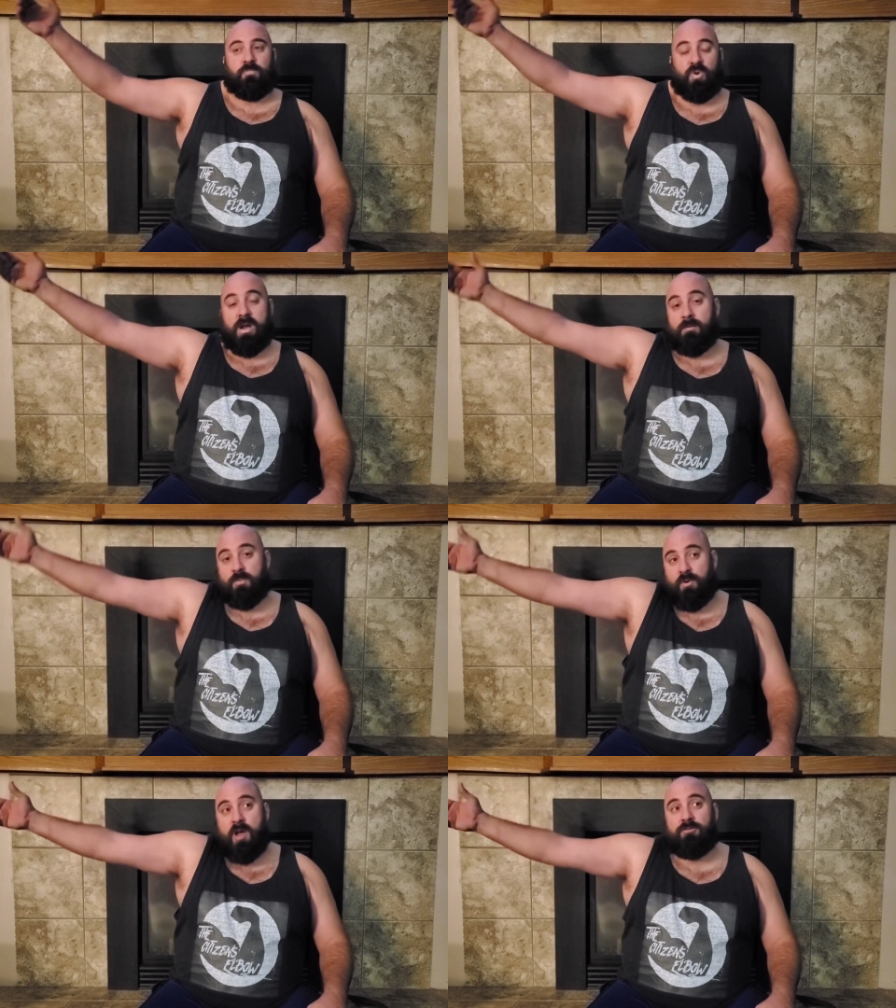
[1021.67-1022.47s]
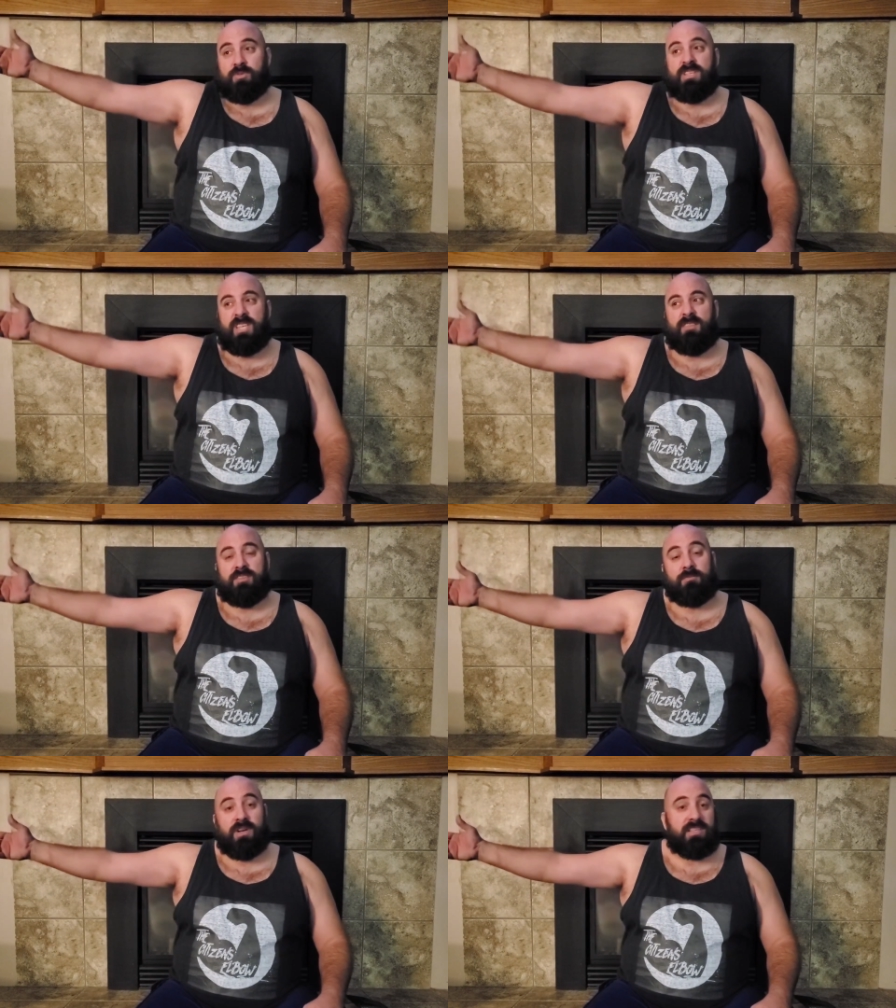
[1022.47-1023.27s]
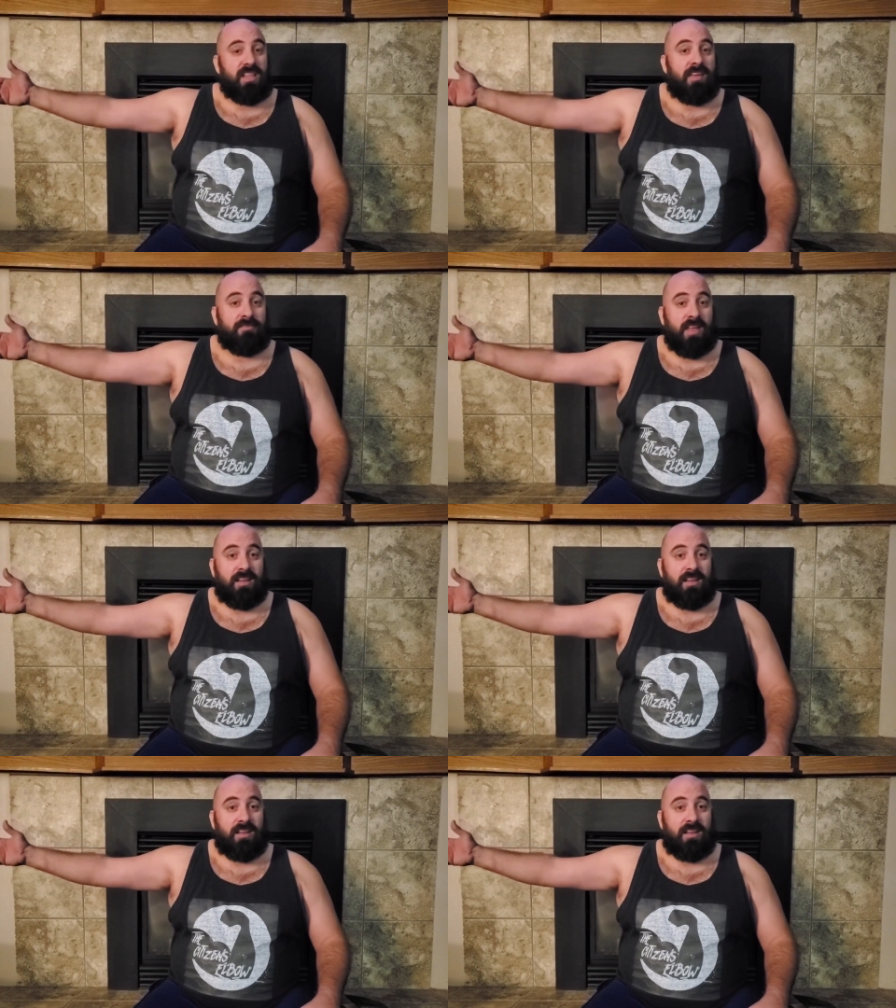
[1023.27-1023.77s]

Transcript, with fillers: prayer probably saved somebody's life